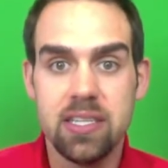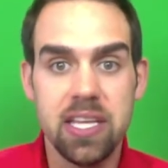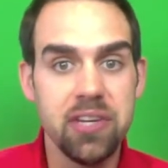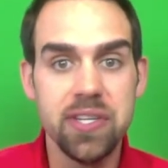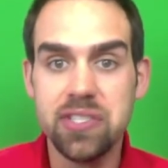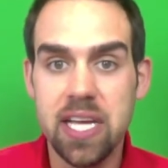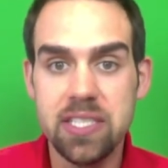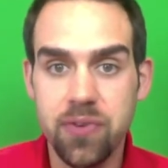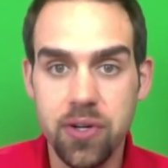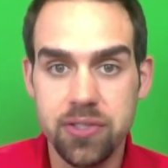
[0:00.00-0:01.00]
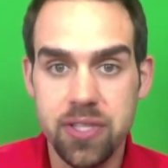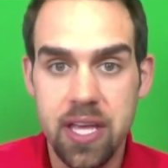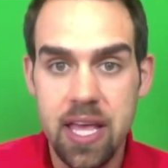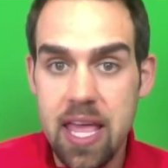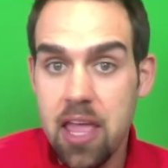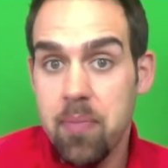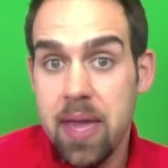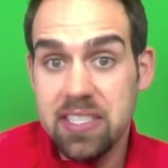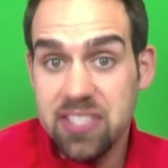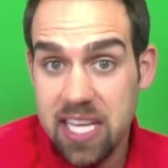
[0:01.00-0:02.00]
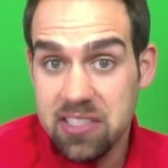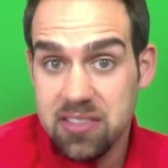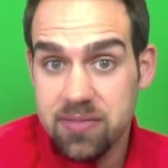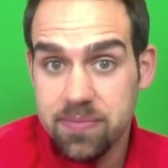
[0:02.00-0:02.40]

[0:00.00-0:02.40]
Clean your insides first. It makes sense.